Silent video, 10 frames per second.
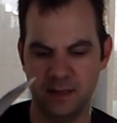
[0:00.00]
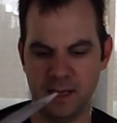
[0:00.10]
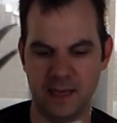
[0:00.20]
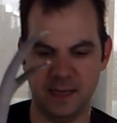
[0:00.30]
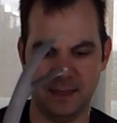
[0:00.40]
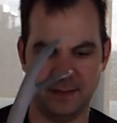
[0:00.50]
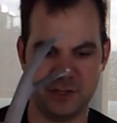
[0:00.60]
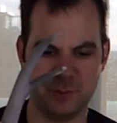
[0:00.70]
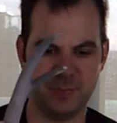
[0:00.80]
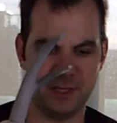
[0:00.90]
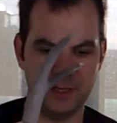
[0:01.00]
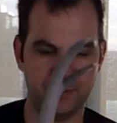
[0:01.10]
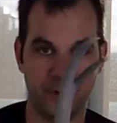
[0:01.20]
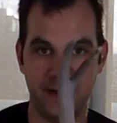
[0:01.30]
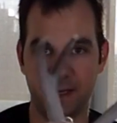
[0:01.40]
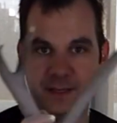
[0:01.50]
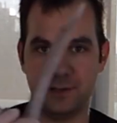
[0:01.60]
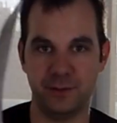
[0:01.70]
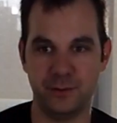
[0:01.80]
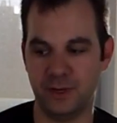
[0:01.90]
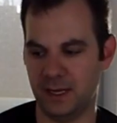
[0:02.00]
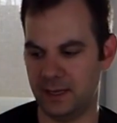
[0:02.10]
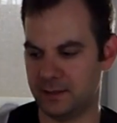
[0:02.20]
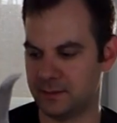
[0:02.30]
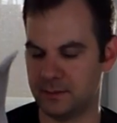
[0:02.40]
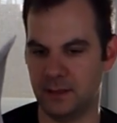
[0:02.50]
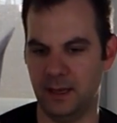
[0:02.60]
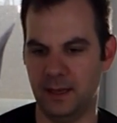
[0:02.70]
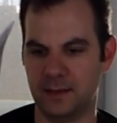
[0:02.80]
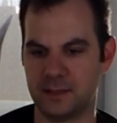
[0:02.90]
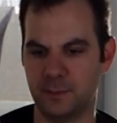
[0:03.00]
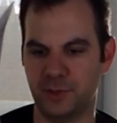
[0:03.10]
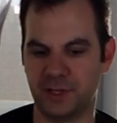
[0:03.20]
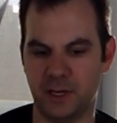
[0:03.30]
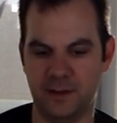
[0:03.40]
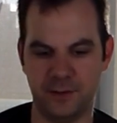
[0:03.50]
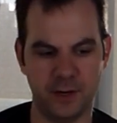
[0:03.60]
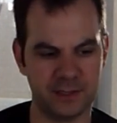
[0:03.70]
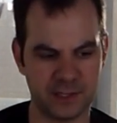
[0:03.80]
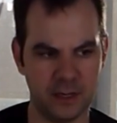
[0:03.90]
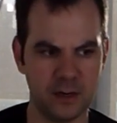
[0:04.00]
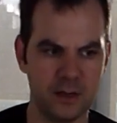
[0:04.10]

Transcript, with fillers: and they should be ready to to put the coffee grounds on.